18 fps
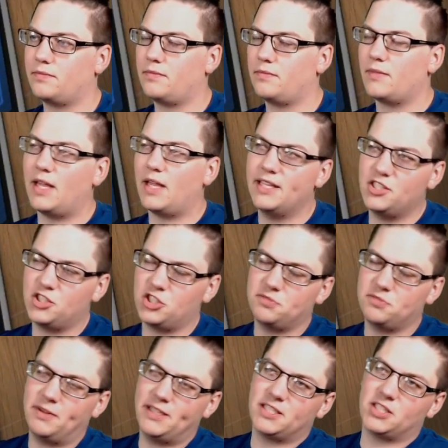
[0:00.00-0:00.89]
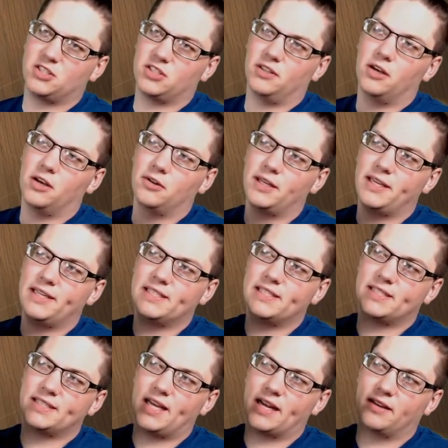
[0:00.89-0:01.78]
has just been slowly and
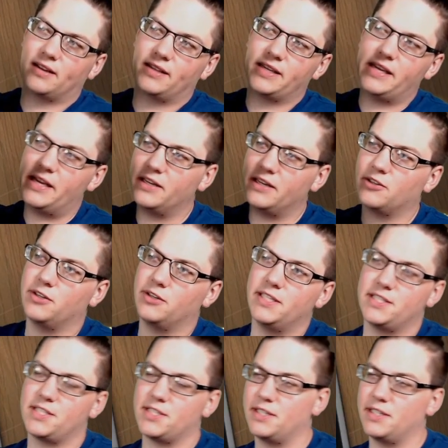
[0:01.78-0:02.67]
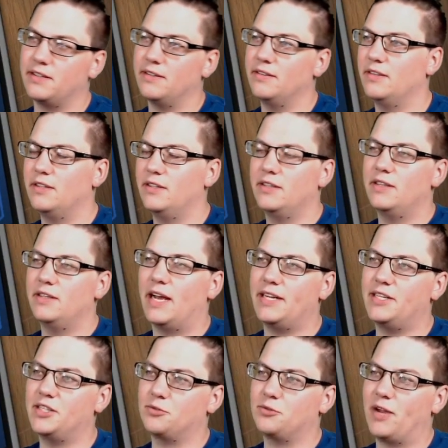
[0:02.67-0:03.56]
steadily increasing. I
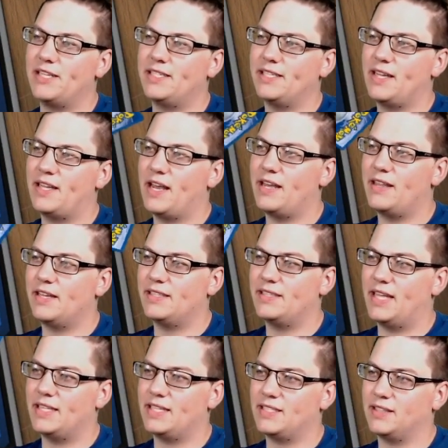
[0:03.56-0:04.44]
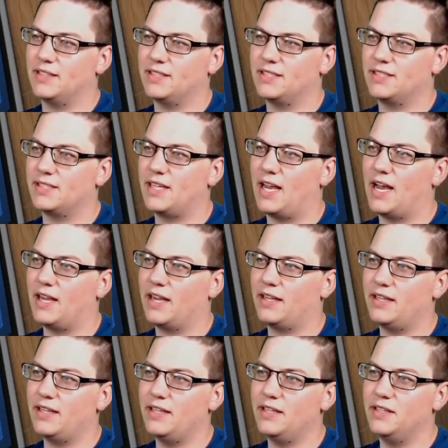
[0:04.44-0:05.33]
just read today that Tesla stock
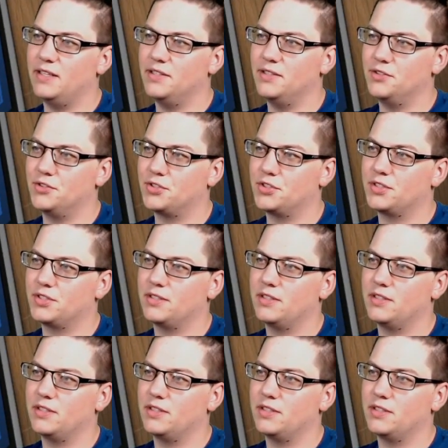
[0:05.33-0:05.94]
is